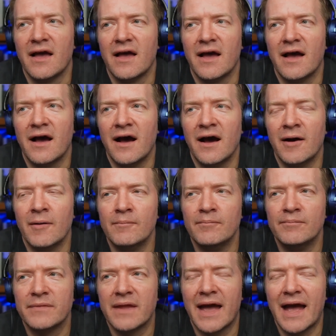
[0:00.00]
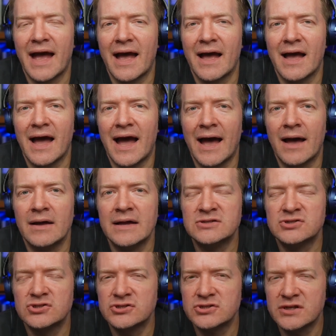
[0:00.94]
It's
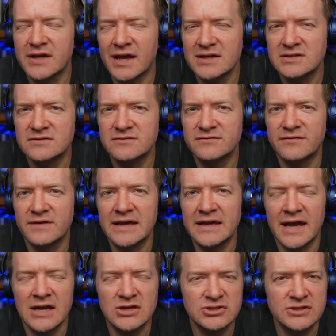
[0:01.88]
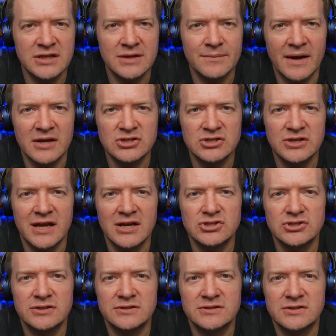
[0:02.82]
just a case of engaging the
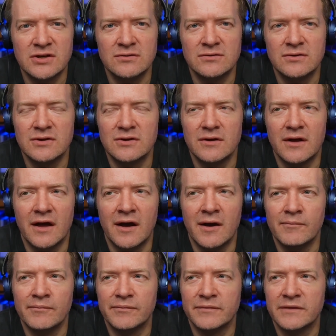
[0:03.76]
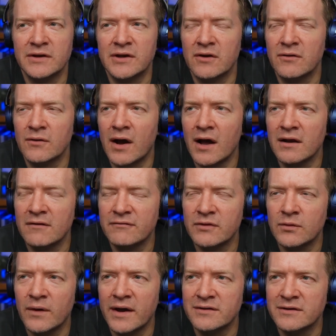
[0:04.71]
imagination, so that, I love the
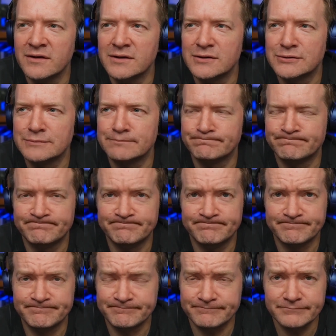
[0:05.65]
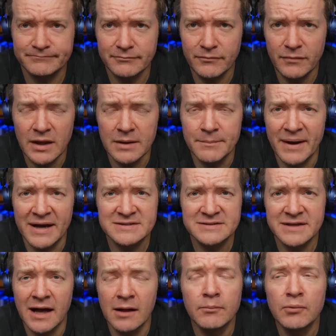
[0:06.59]
way that
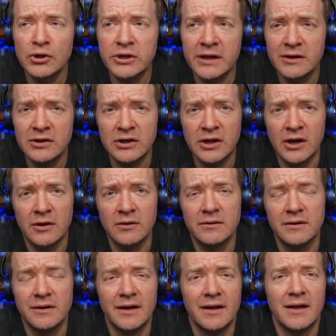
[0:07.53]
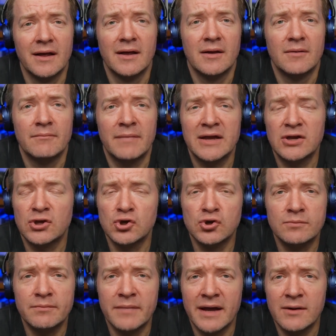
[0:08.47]
Pascal put it, make good
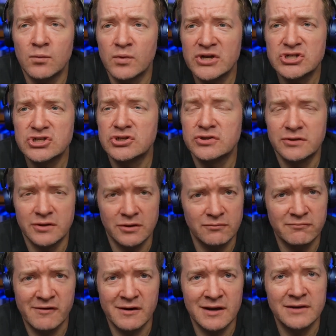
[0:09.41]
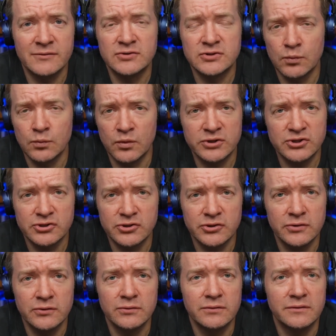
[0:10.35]
men wish that religion were
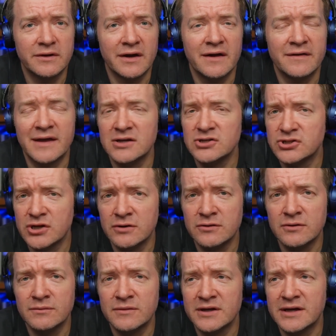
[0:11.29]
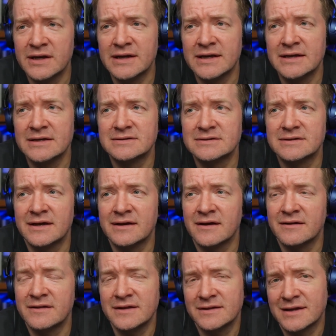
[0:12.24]
true, and then show them that it is. And I
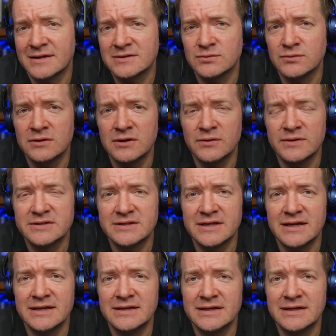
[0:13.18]
think that's what Lewis did.